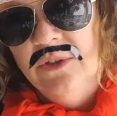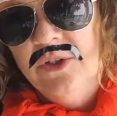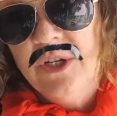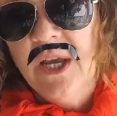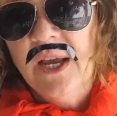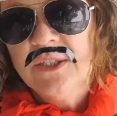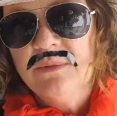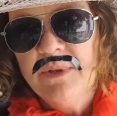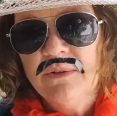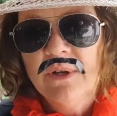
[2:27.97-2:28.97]
She asked
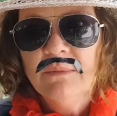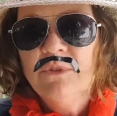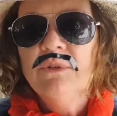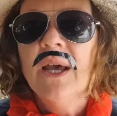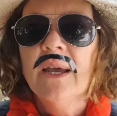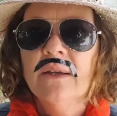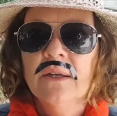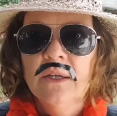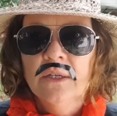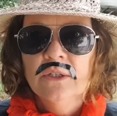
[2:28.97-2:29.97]
me to come today
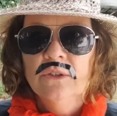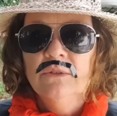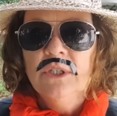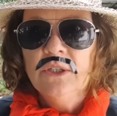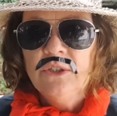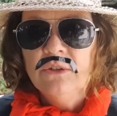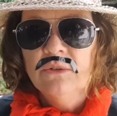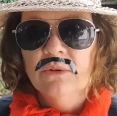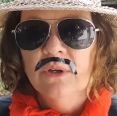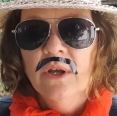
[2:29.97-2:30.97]
to teach
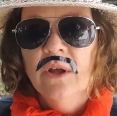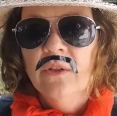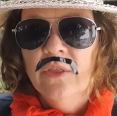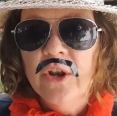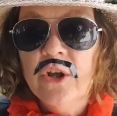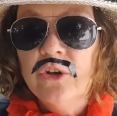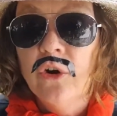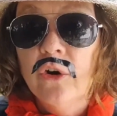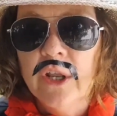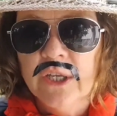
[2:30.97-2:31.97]
you the
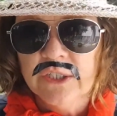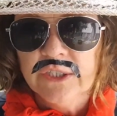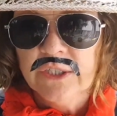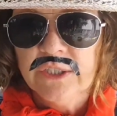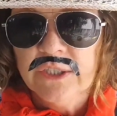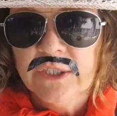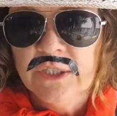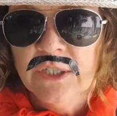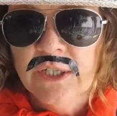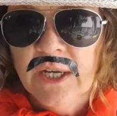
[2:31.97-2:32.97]
notorious
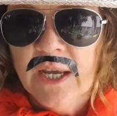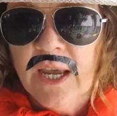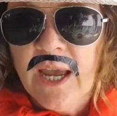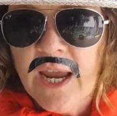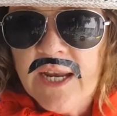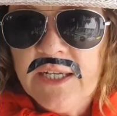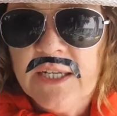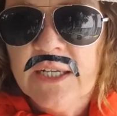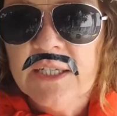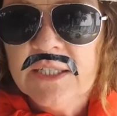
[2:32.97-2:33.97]

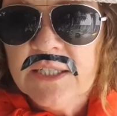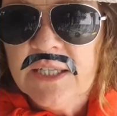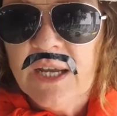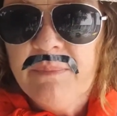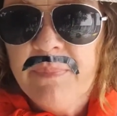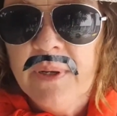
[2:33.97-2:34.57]
8-step